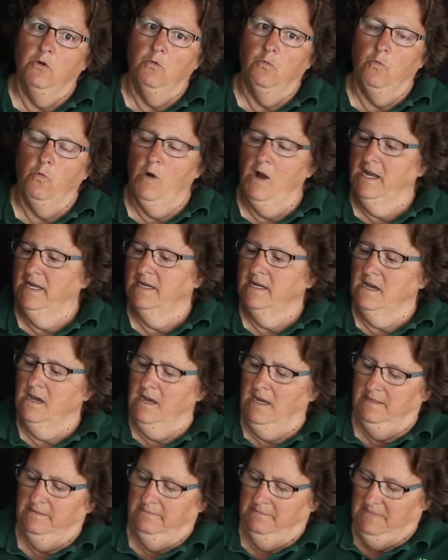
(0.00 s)
Why
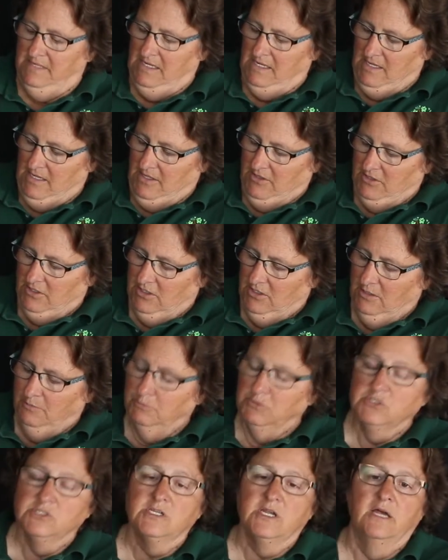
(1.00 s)
not? The
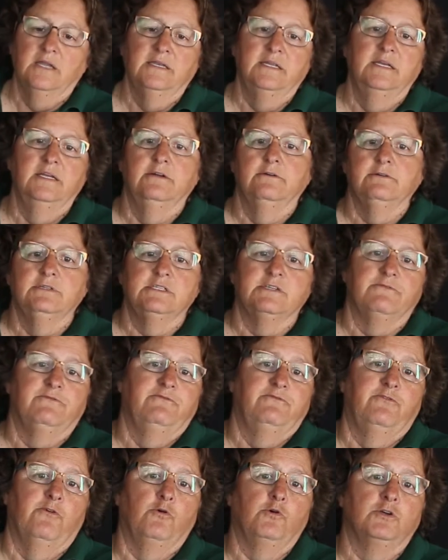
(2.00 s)
numbers on here is a
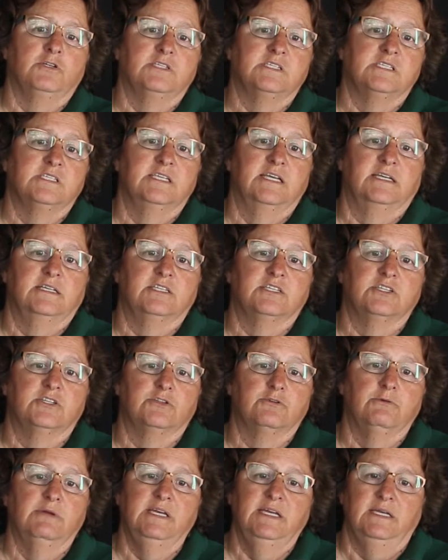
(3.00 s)

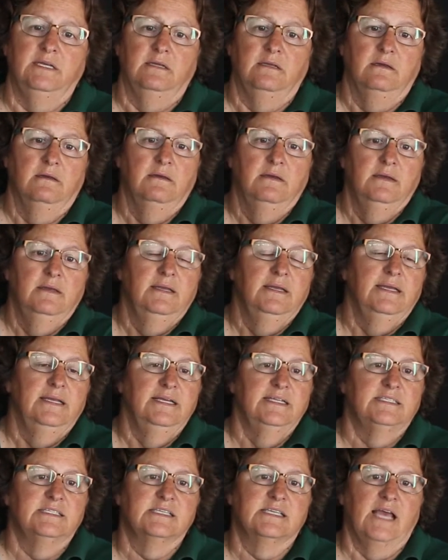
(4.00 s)
4-6-3.
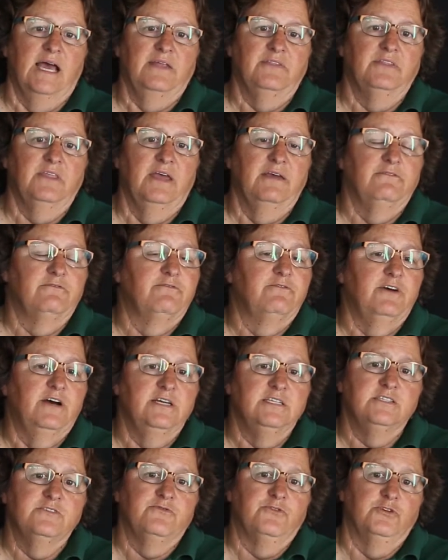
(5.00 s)
It's got that
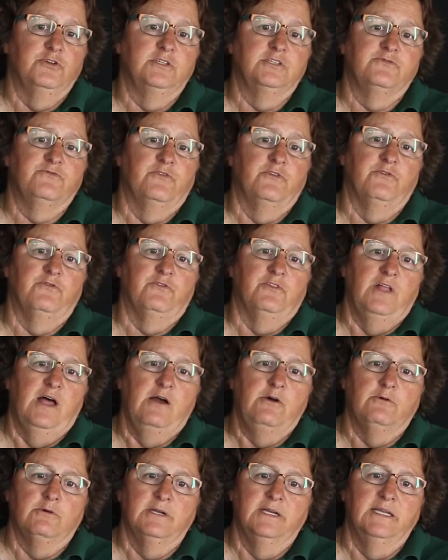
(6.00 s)
phosphorus for
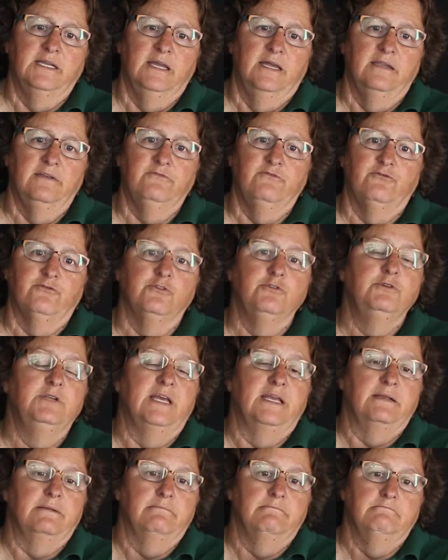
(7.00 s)
flowering and
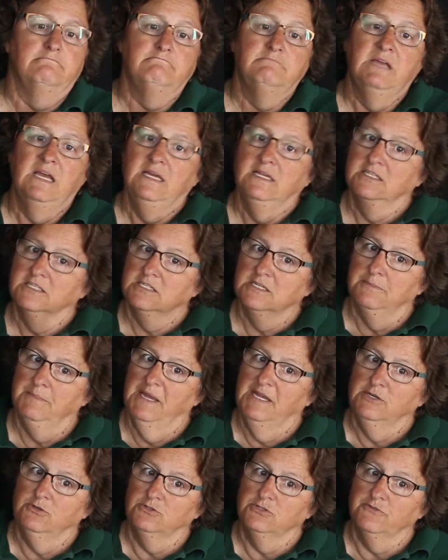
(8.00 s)
fruiting.
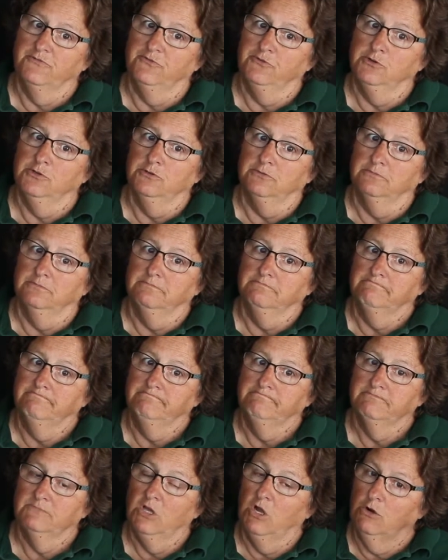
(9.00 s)
Tomatoes a fruit.
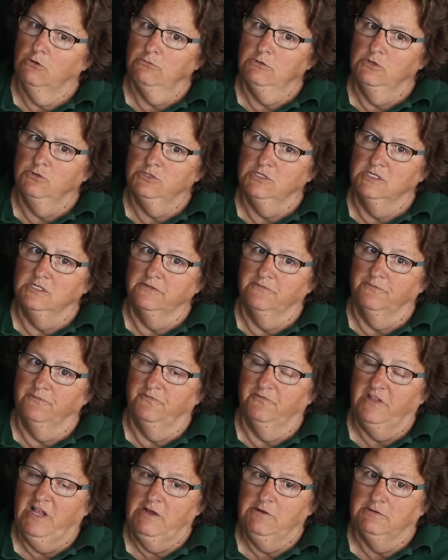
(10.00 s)
A rose is a
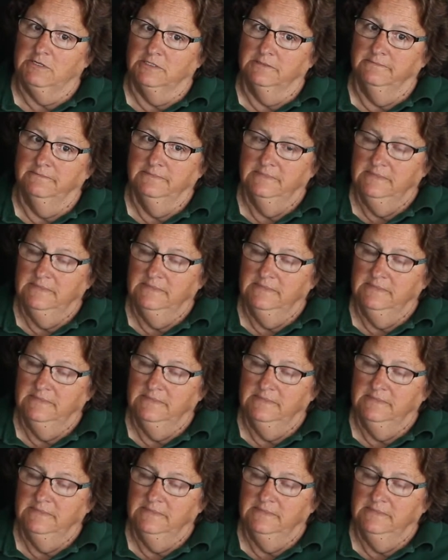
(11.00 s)
flower.